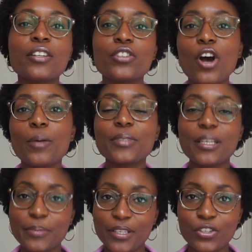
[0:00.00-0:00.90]
top
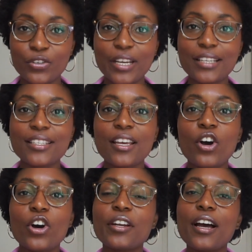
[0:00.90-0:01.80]
tips and tricks
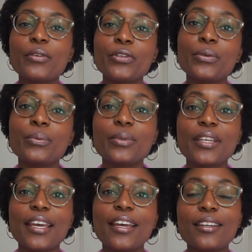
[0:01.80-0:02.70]
on how you
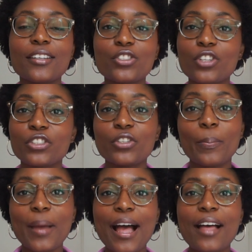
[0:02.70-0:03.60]
can start your
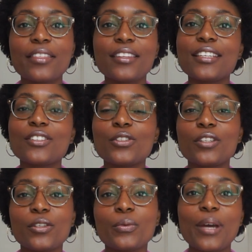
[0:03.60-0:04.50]
path into the
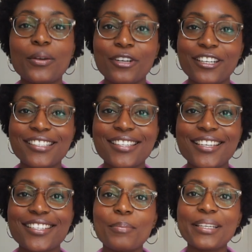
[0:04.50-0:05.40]
UN
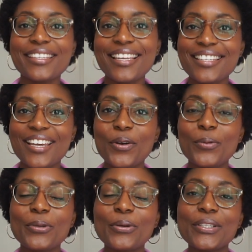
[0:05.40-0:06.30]
organization. But yes, I hope
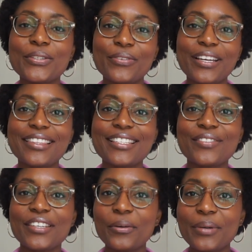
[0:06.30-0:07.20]
you're going to find this
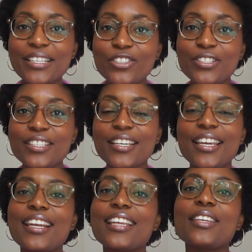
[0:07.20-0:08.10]
video interesting,
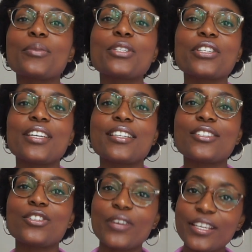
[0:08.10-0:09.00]
and I think we should get
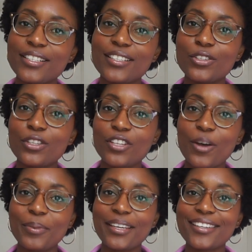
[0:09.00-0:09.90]
straight into the
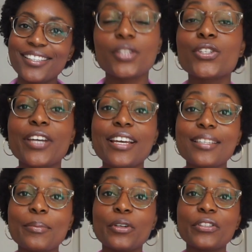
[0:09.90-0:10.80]
topic. So guys,
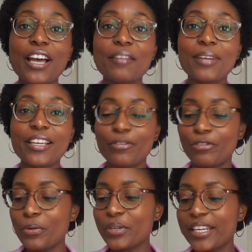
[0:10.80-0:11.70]
I'm going to have my
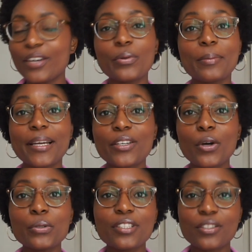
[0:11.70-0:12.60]
phone here with my
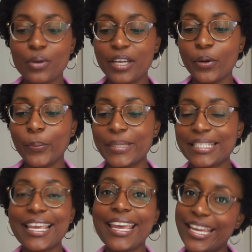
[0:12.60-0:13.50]
notes so I don't miss
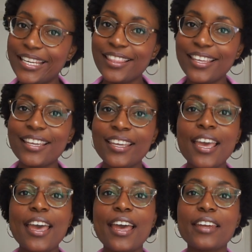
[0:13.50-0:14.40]
anything.
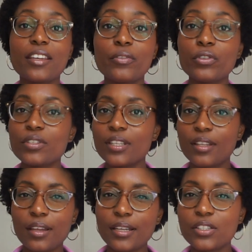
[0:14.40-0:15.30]
And if you see the
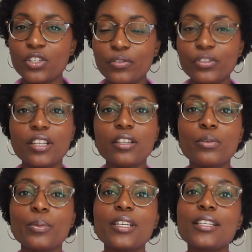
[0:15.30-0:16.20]
light shifting a little
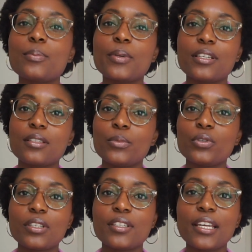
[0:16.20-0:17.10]
bit, it's because I'm
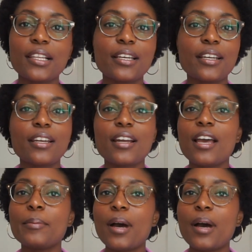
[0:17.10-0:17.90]
using daylight and I'm